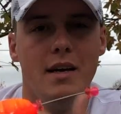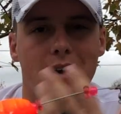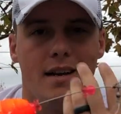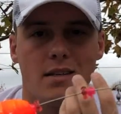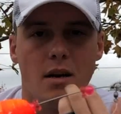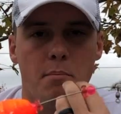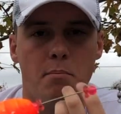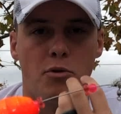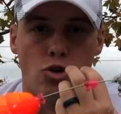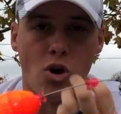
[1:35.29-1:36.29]
and it's gonna
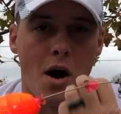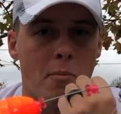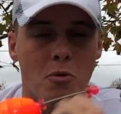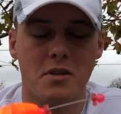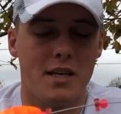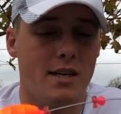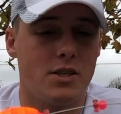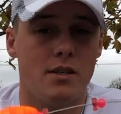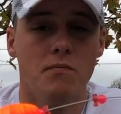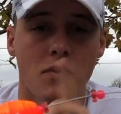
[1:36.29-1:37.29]
draw more
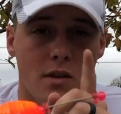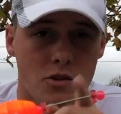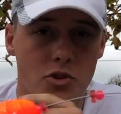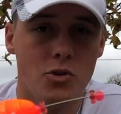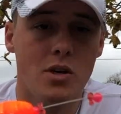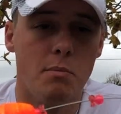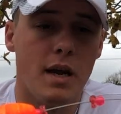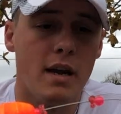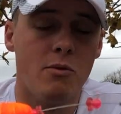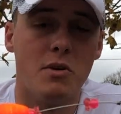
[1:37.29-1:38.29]
attention to your
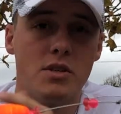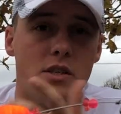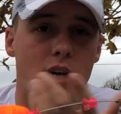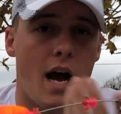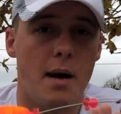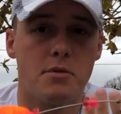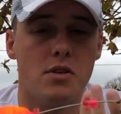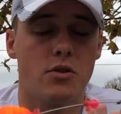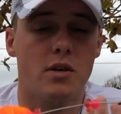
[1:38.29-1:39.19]
bait, which is absolutely